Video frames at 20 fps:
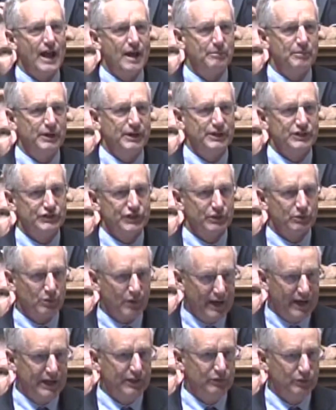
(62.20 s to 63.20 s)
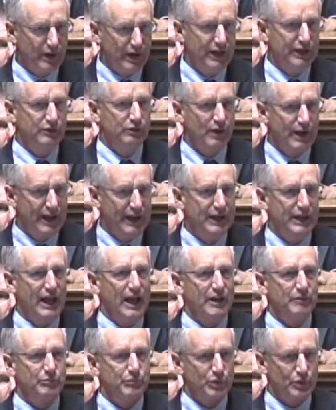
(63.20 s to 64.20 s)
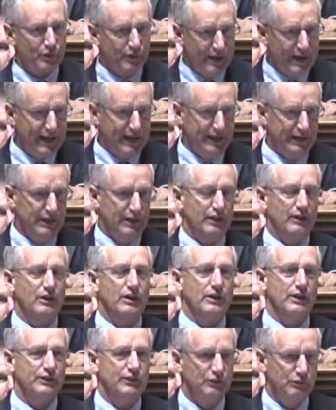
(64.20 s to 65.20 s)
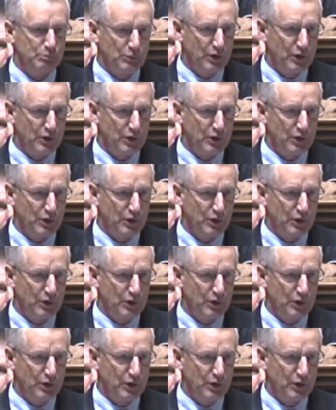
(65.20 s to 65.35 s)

happen is the raid, raid, raid, and parade of the